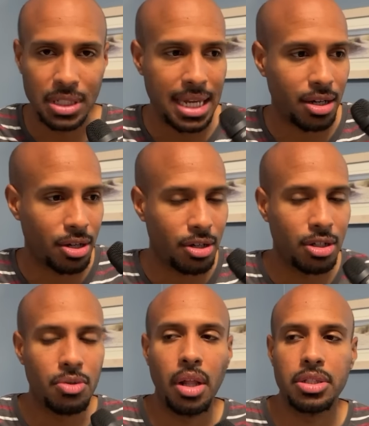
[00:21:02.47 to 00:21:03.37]
tinker,
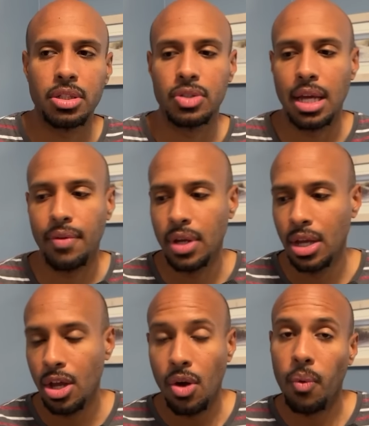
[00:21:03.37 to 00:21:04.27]
do all this other stuff.
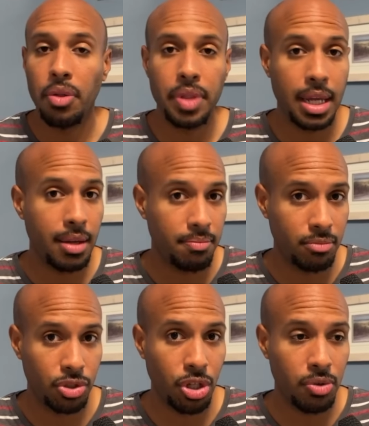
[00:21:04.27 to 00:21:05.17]
Well, they
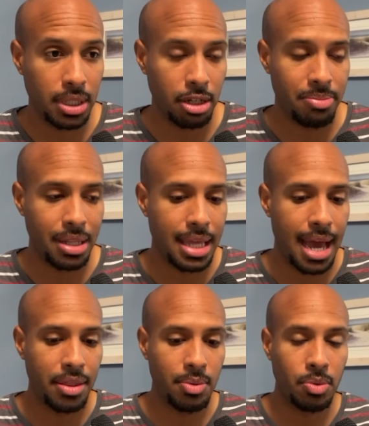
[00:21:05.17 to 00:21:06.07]
showed a little bit of
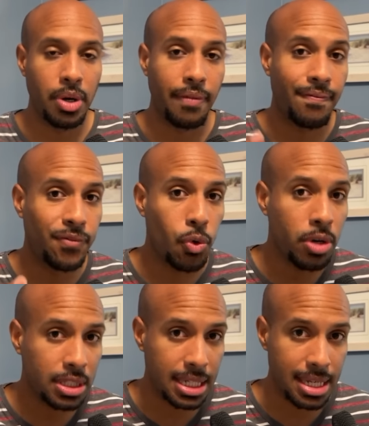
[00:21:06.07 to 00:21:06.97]
that. They were one of four
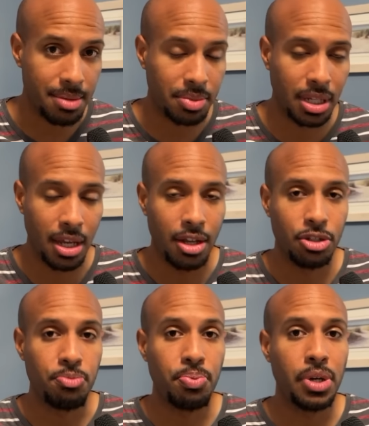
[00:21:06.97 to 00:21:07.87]
teams
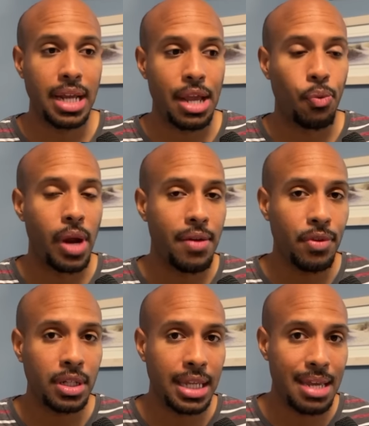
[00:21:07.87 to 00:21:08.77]
to put a
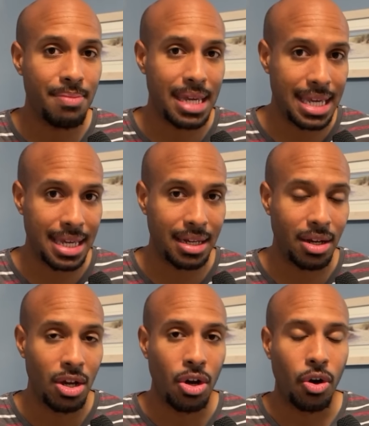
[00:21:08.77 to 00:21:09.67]
waiver claim in
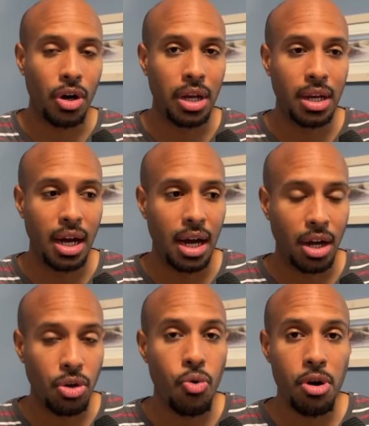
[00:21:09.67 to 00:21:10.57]
on
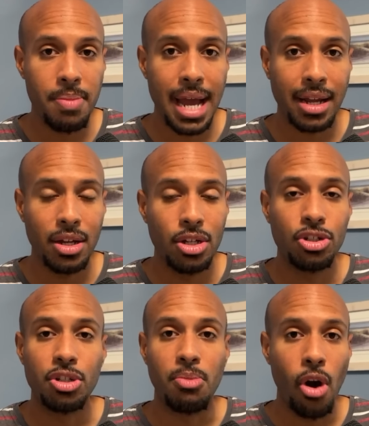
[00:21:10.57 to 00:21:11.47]
cornerback
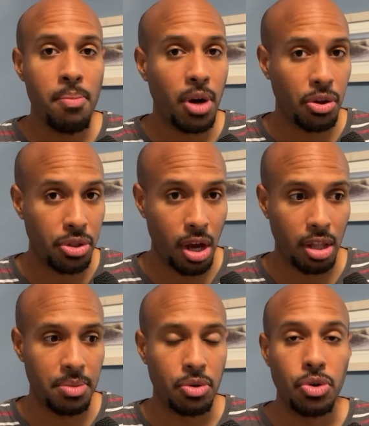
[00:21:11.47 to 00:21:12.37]
Shamar
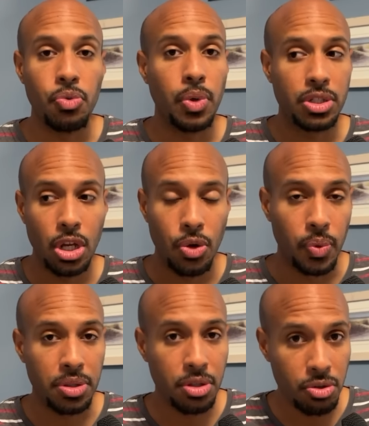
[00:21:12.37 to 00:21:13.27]
Bartholomew, who was
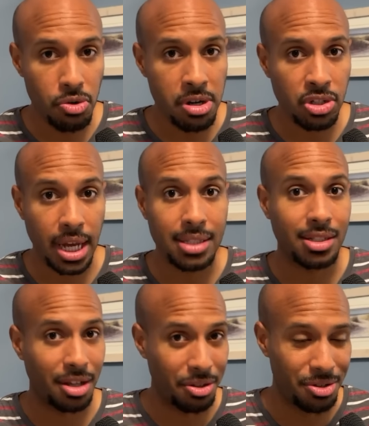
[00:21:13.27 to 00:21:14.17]
with the New York Jets,
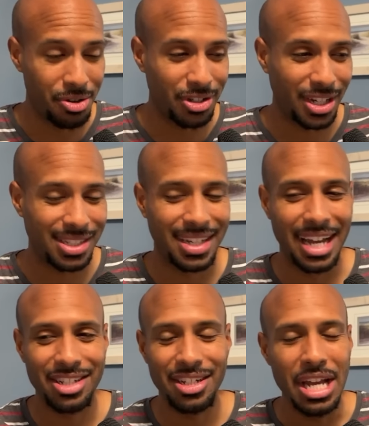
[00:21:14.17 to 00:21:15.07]
another New York Jets
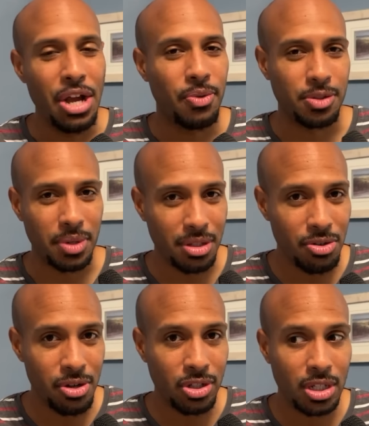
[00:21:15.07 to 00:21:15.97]
connection, was with the New
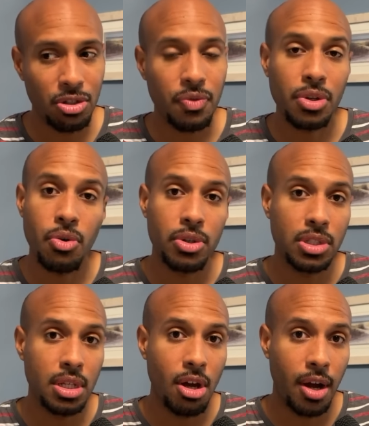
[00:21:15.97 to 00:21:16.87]
York Jets over the course
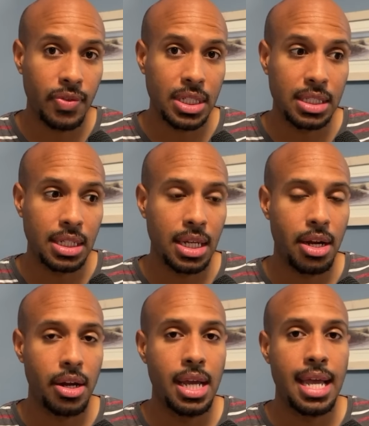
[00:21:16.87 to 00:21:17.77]
of the offseason here